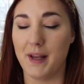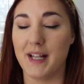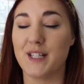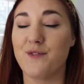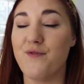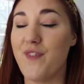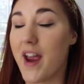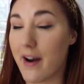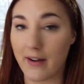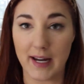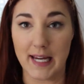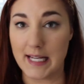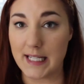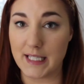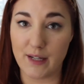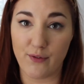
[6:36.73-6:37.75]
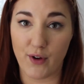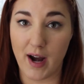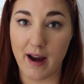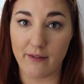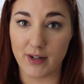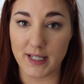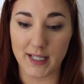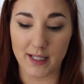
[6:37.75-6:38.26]
It's very easy for
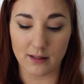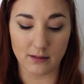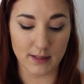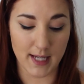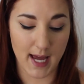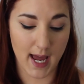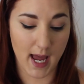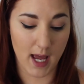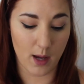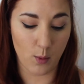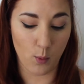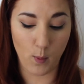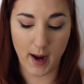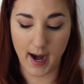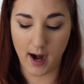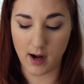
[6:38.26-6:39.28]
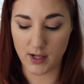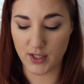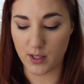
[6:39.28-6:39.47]
every single day wear,